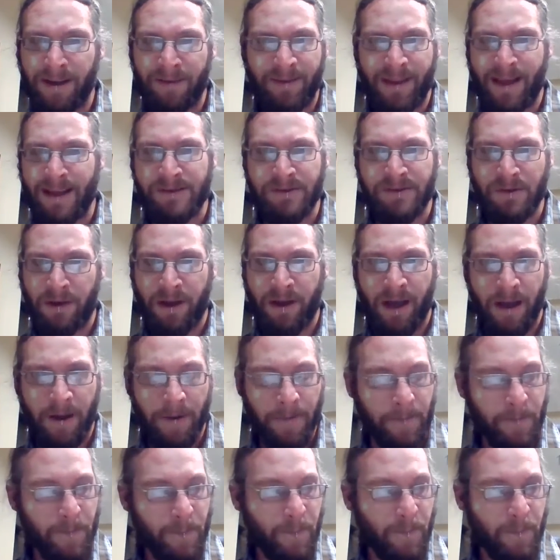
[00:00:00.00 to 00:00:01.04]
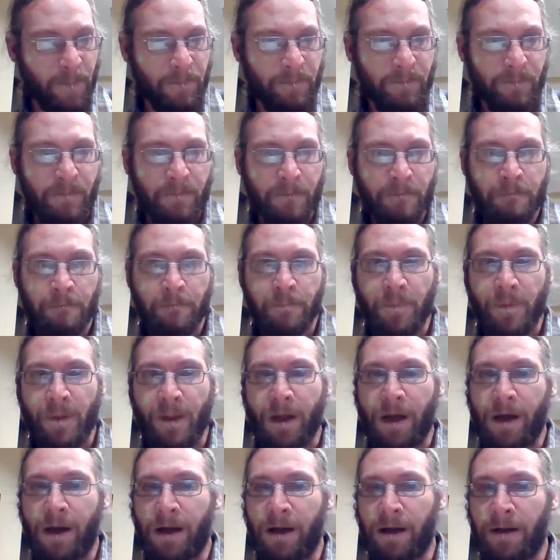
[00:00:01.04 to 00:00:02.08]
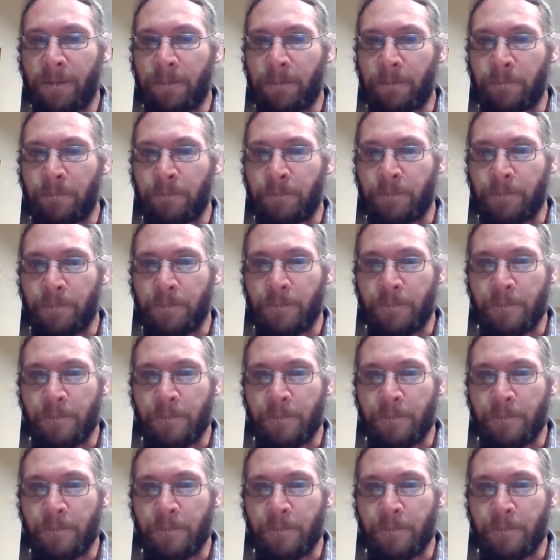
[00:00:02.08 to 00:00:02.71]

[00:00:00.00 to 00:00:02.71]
and that's okay. I'm